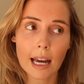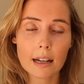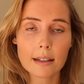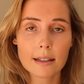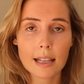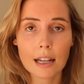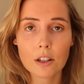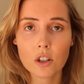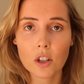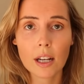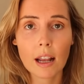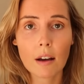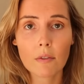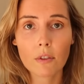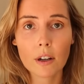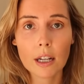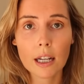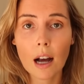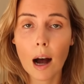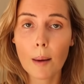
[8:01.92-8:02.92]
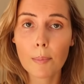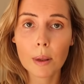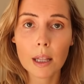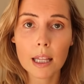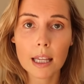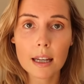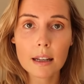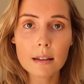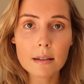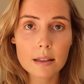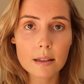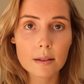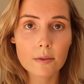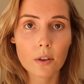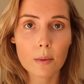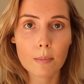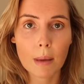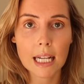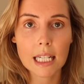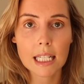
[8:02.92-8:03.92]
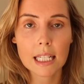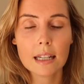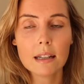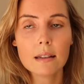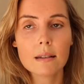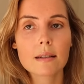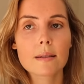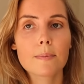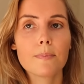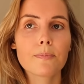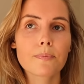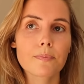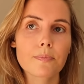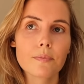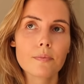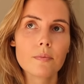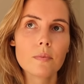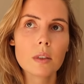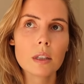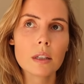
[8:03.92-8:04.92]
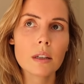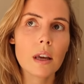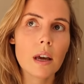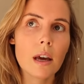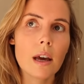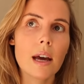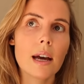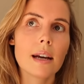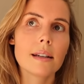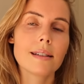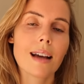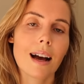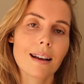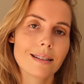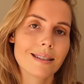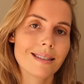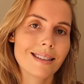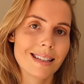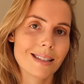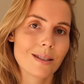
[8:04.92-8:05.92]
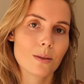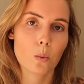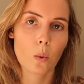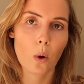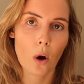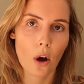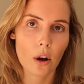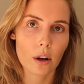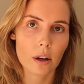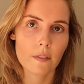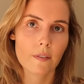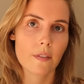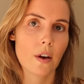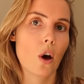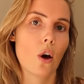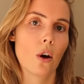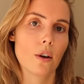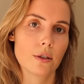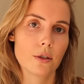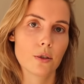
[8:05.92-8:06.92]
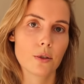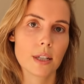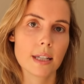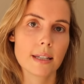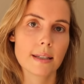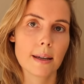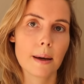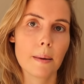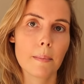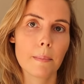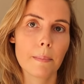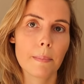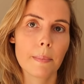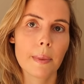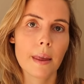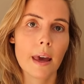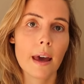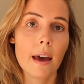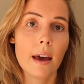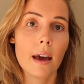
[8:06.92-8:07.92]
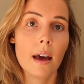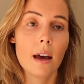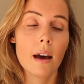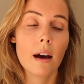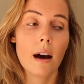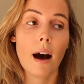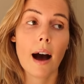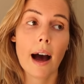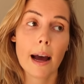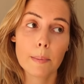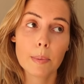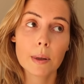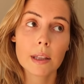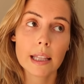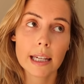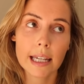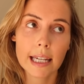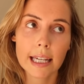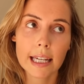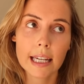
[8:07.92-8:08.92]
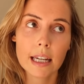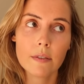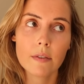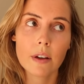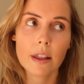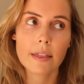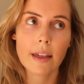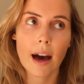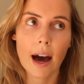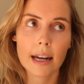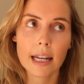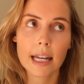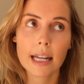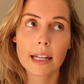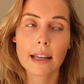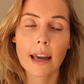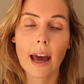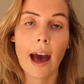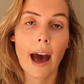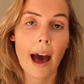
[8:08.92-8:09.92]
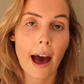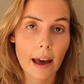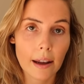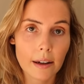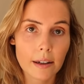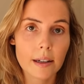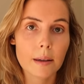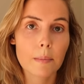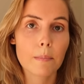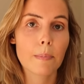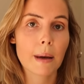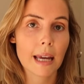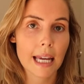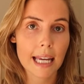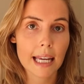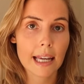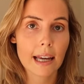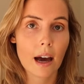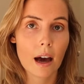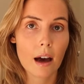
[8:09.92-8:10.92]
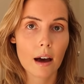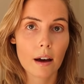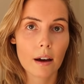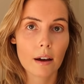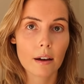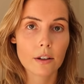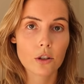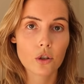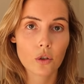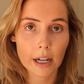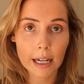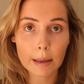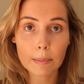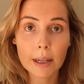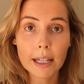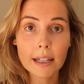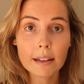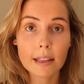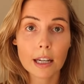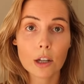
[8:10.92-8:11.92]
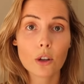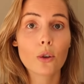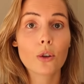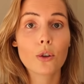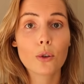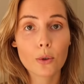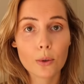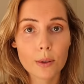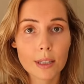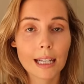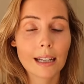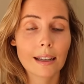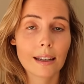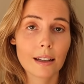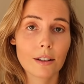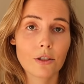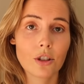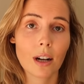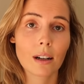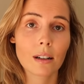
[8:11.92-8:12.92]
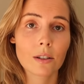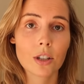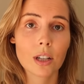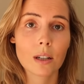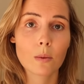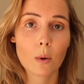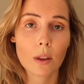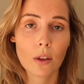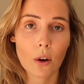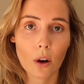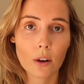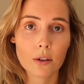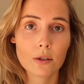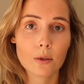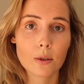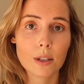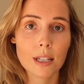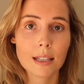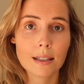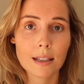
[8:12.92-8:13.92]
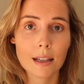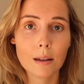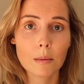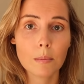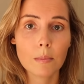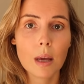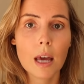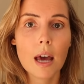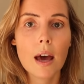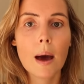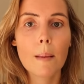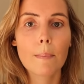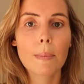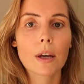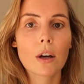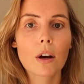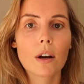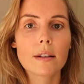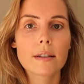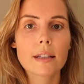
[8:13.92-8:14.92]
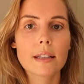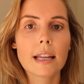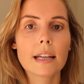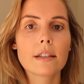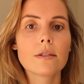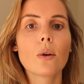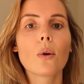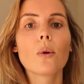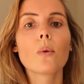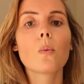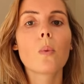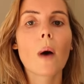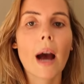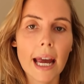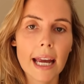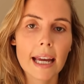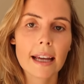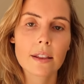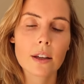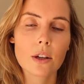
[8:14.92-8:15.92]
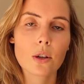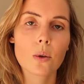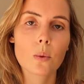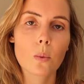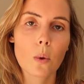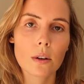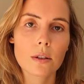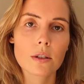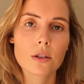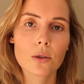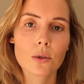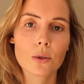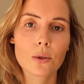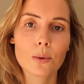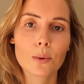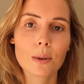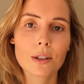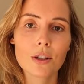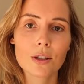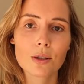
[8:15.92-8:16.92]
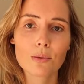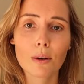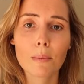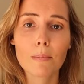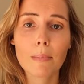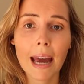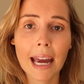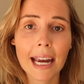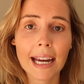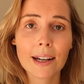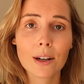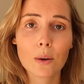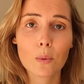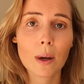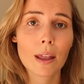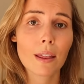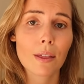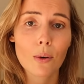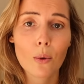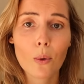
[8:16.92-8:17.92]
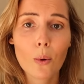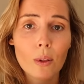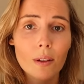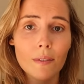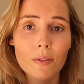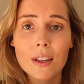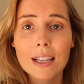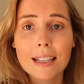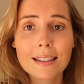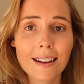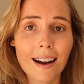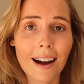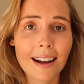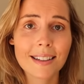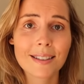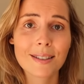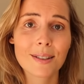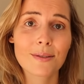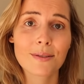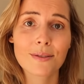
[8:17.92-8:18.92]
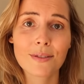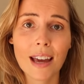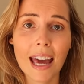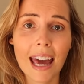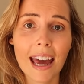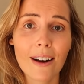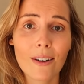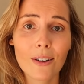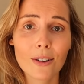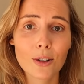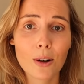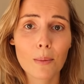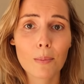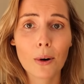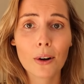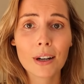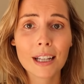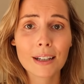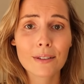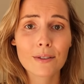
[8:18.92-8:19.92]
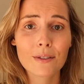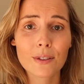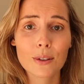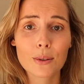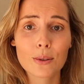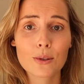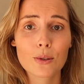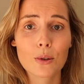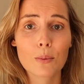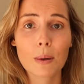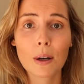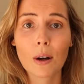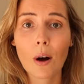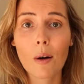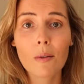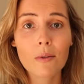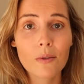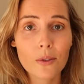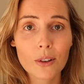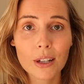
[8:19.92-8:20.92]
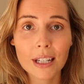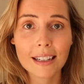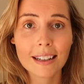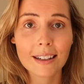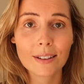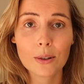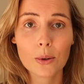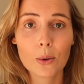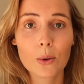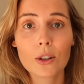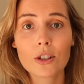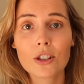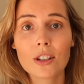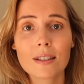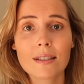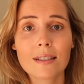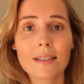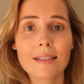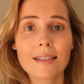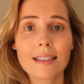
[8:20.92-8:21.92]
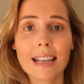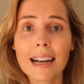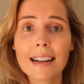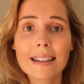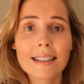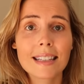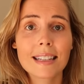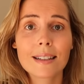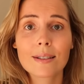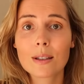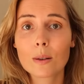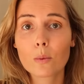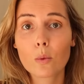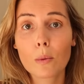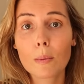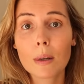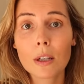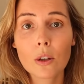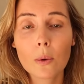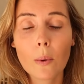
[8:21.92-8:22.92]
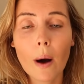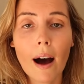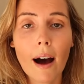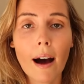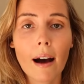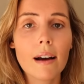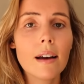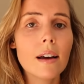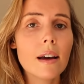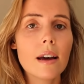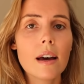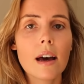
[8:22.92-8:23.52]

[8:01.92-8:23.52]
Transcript: get a session every couple of years for maintenance does this work for hirsutism? I believe that it can be a treatment that you use in conjunction with hirsutism because there's no way that you want to just remain with all of these kinds of hair on your body and feel super confident and gorgeous and sexy as the woman you are.